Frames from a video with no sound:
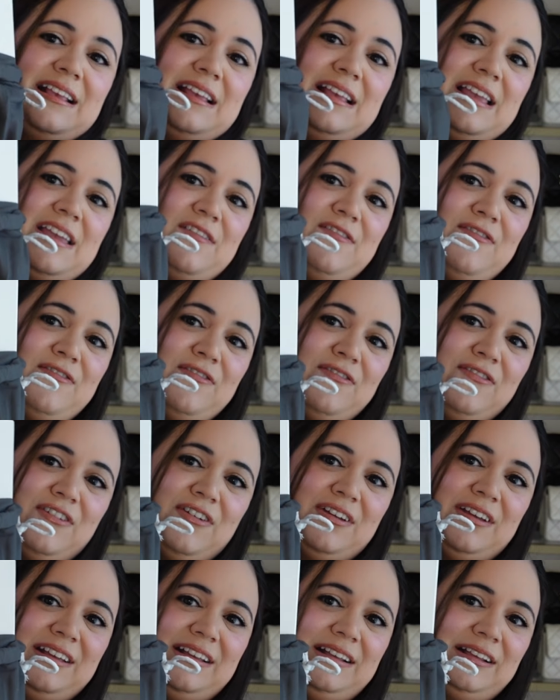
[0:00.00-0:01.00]
if,
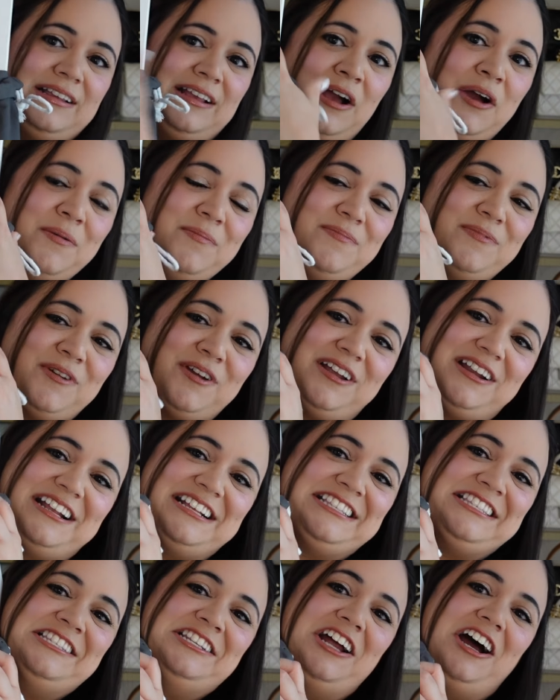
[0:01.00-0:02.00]
oh good,
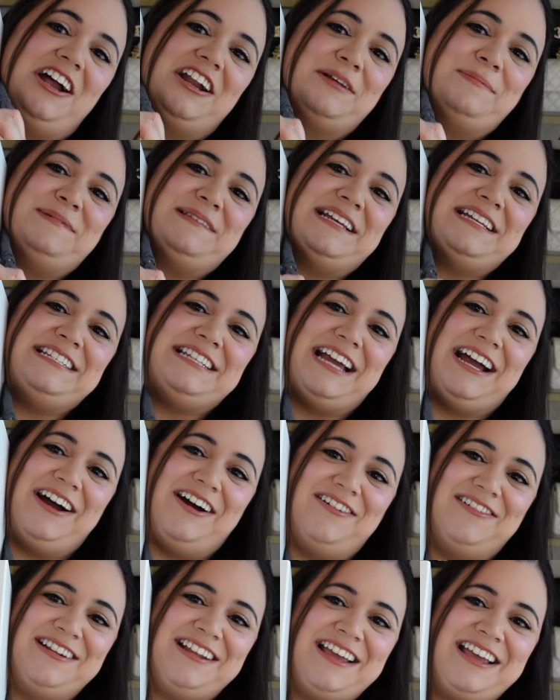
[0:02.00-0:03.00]
it's not upside
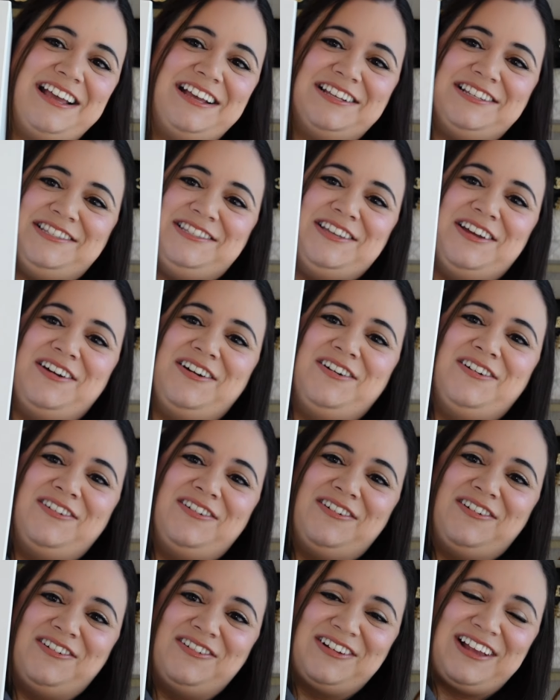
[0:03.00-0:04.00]
down.
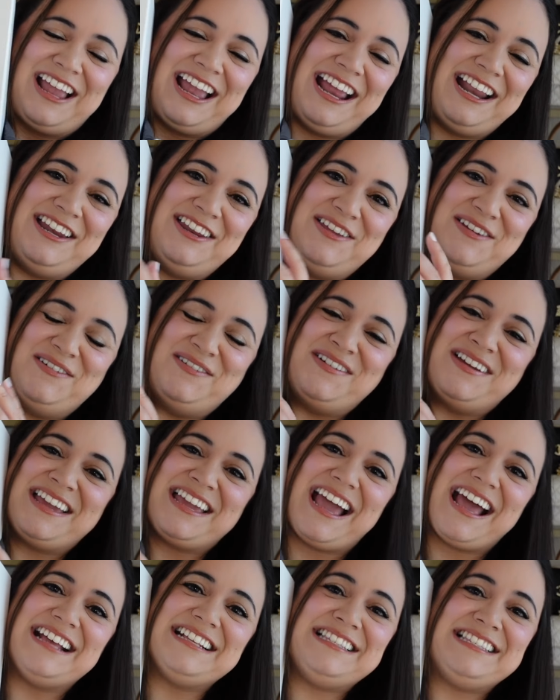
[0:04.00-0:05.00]
So can you
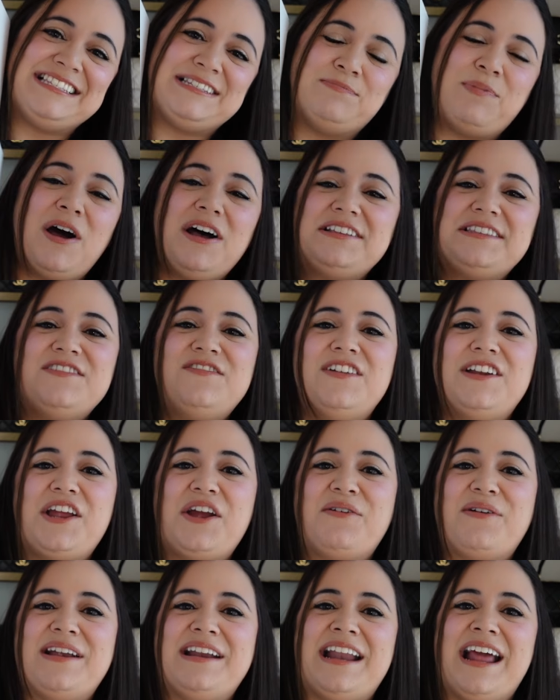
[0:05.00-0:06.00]
guess? Pause the video
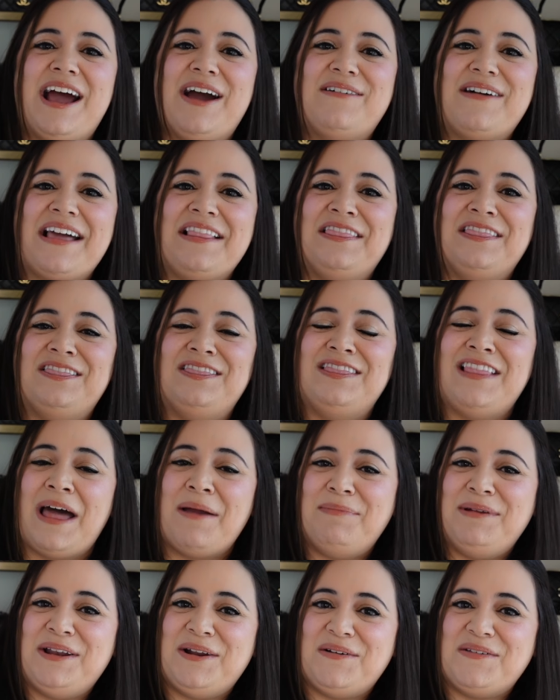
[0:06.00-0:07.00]
right now and let
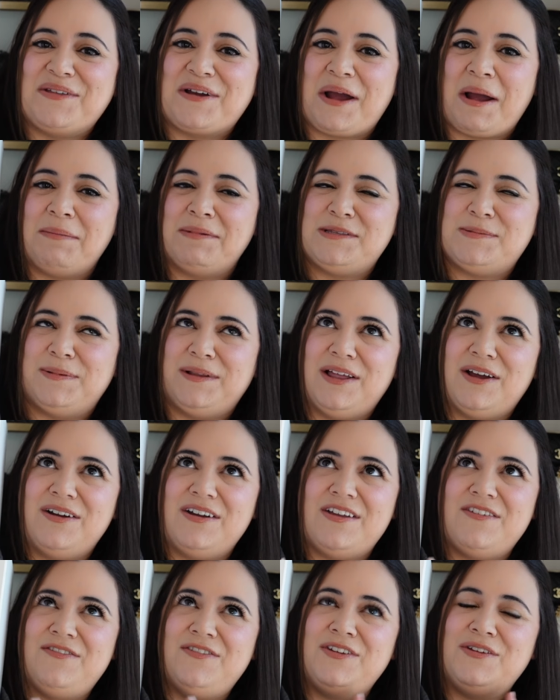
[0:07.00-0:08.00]
me know in the comments below
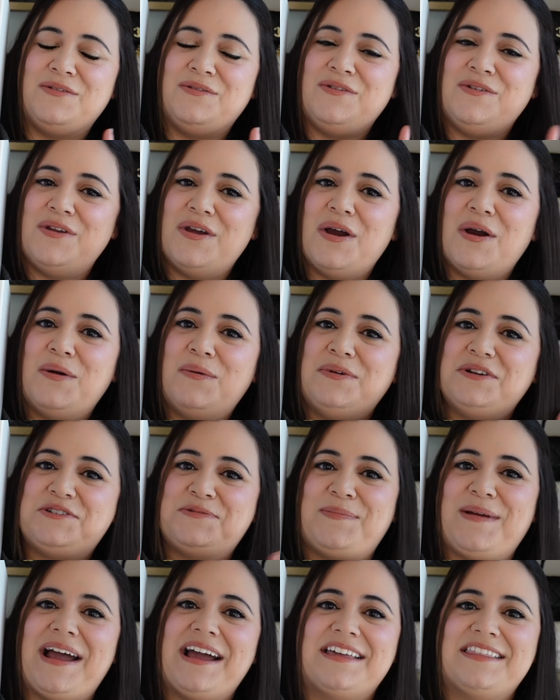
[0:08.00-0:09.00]
if you know which
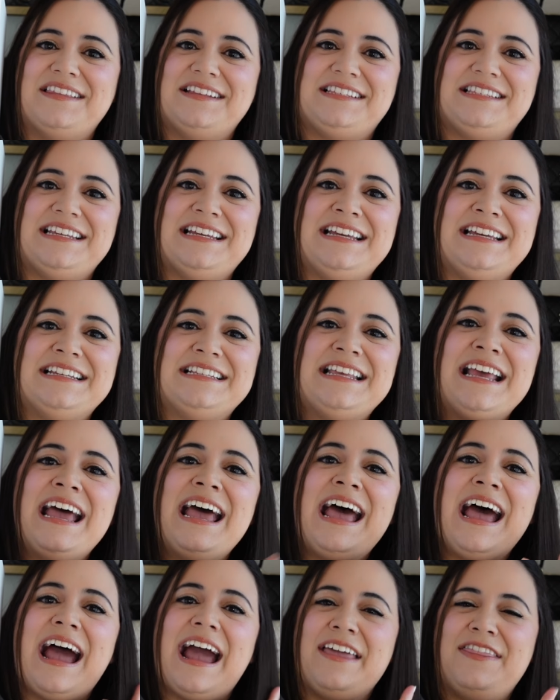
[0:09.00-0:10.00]
bag this is.
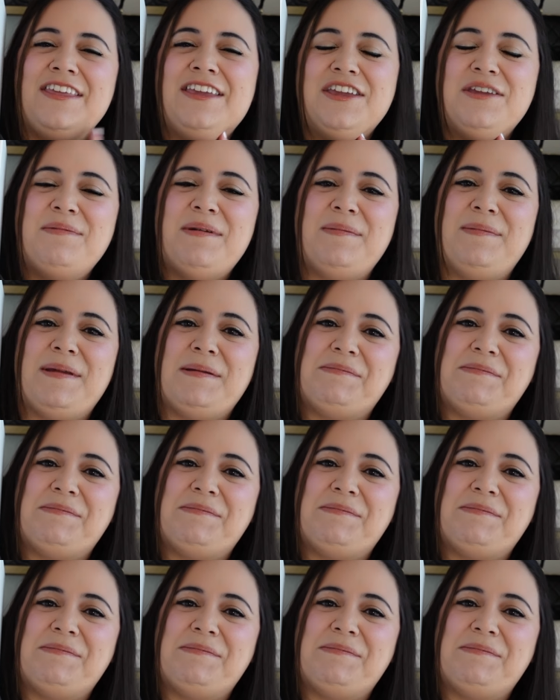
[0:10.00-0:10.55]
I think you might be